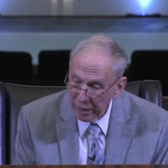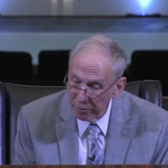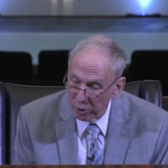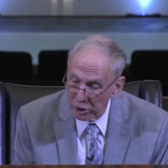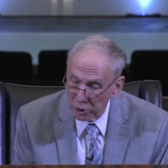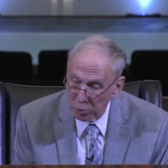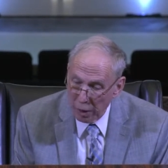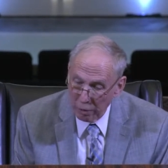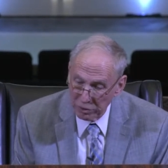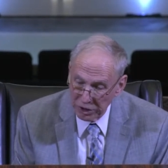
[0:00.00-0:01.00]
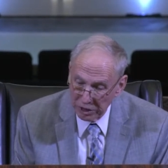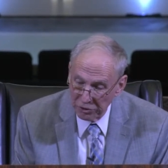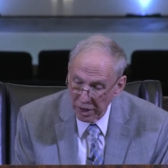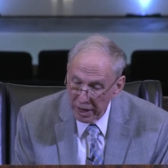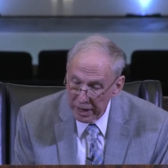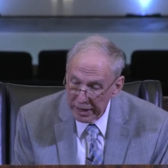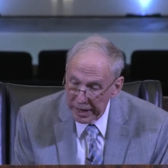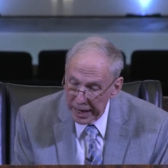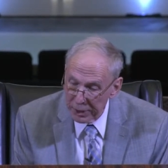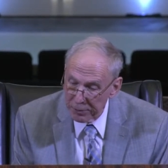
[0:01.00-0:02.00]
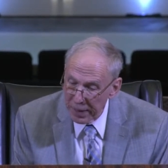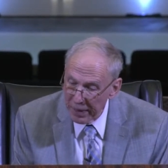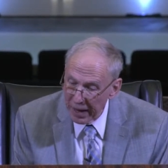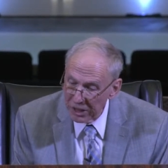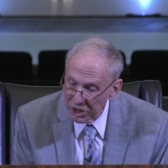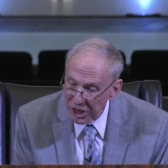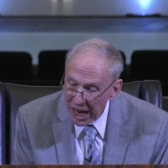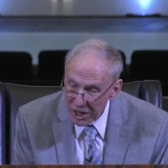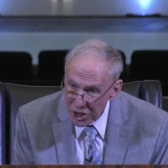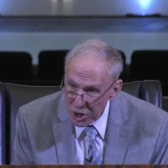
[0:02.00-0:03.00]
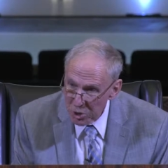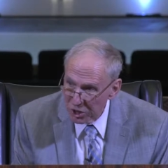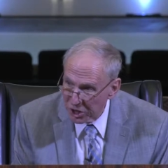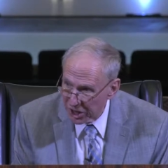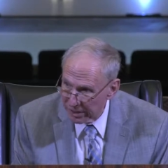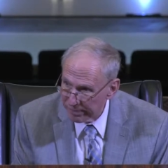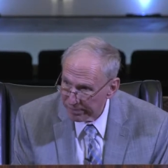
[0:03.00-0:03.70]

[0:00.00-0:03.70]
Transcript: Verse twelve says, teach me thy statutes.